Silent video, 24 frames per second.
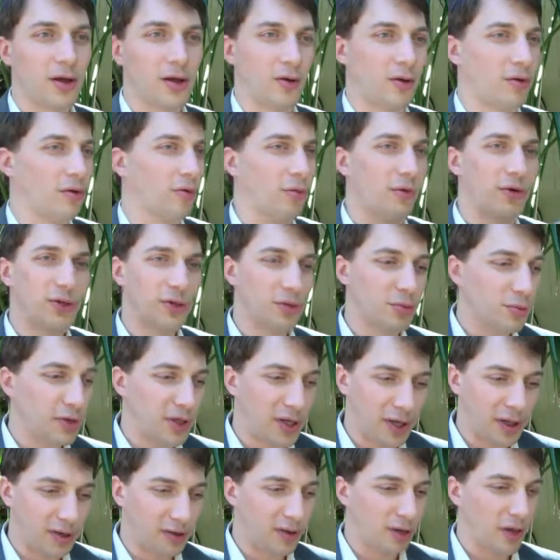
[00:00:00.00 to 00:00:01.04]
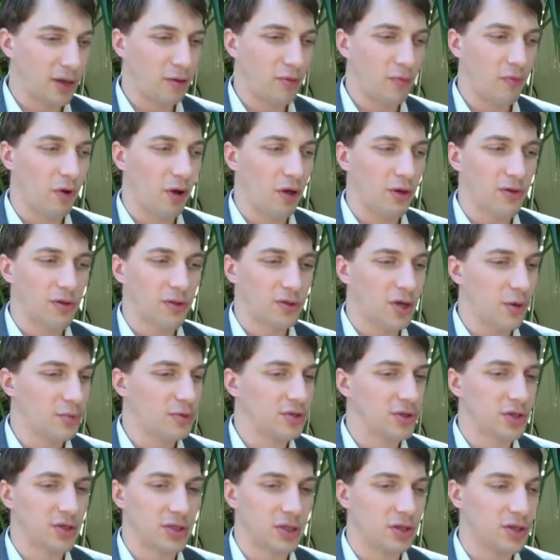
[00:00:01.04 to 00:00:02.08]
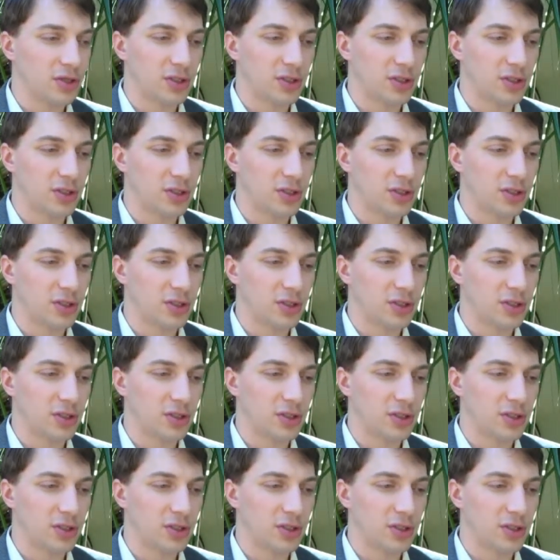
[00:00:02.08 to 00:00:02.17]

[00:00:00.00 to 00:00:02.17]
And the reason being that these companies, they